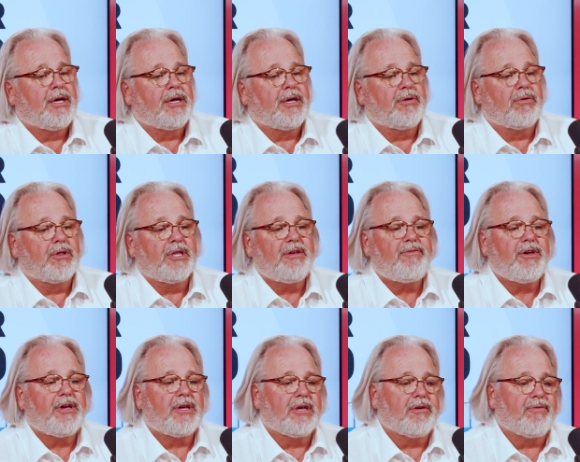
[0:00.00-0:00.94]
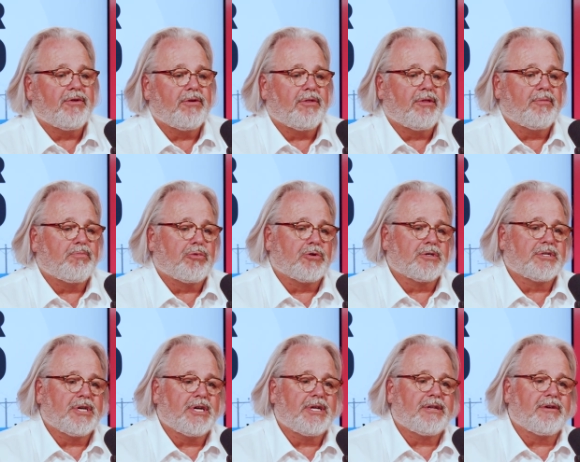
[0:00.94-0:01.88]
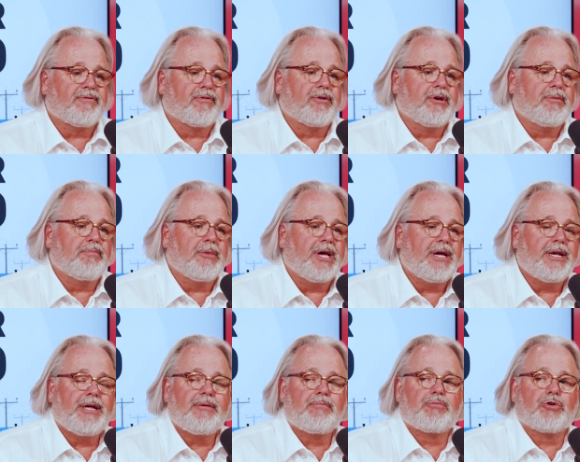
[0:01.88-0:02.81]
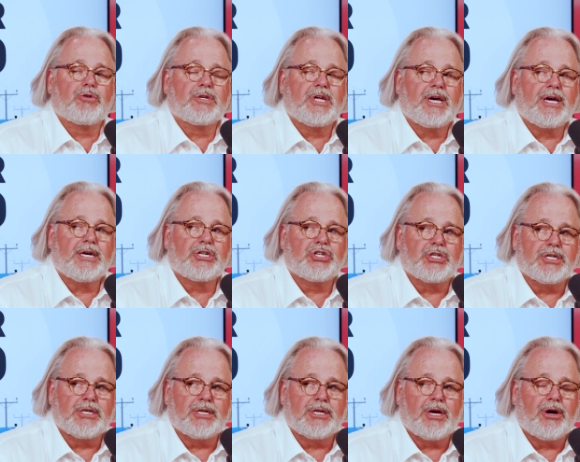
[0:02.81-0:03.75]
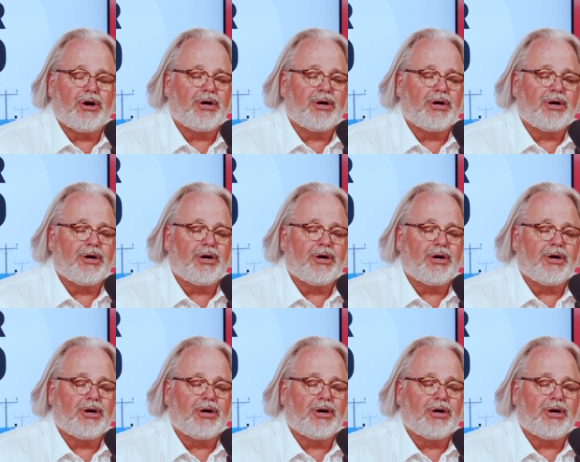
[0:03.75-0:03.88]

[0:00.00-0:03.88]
It will even give you the percent of remaining protection